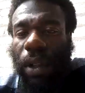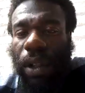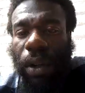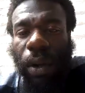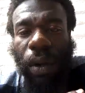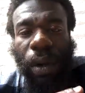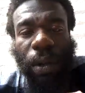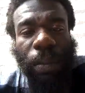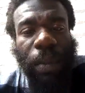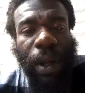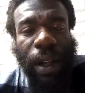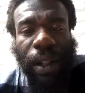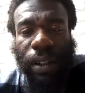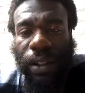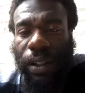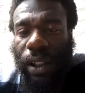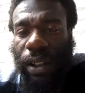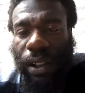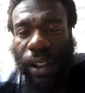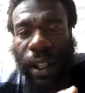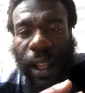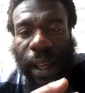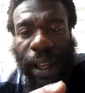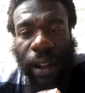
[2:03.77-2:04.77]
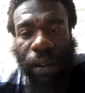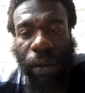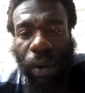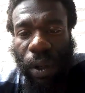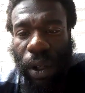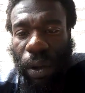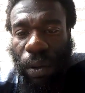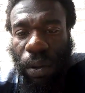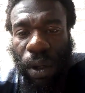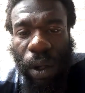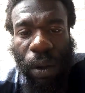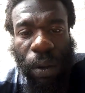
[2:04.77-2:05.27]
we know about is this life. We
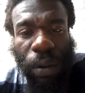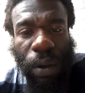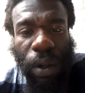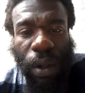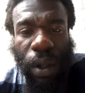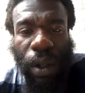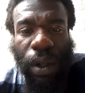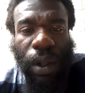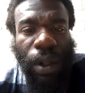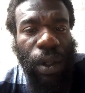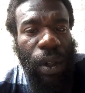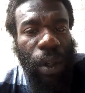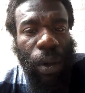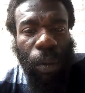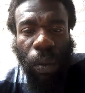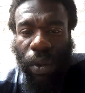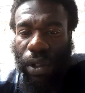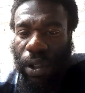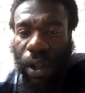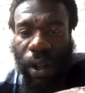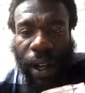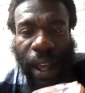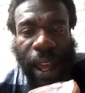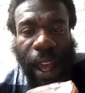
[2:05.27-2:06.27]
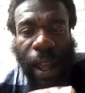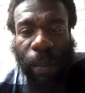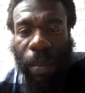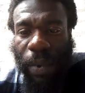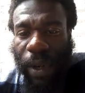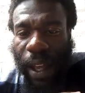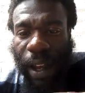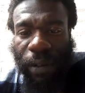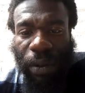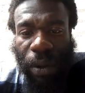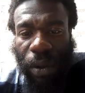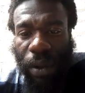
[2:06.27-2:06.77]
don't know what's going to
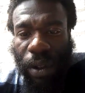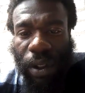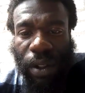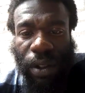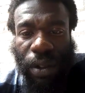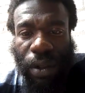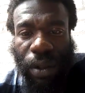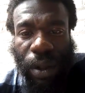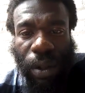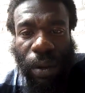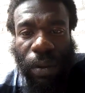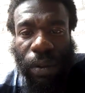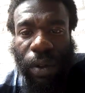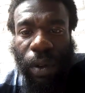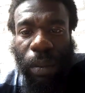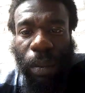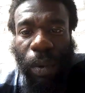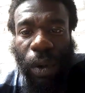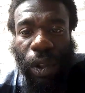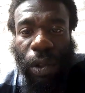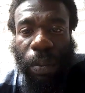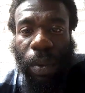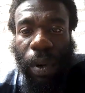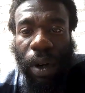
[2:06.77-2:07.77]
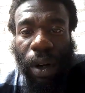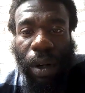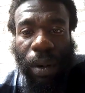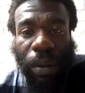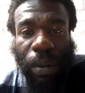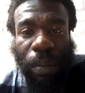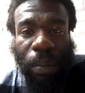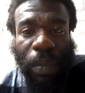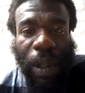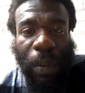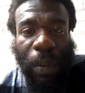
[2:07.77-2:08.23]
happen after this, you know. For the most part,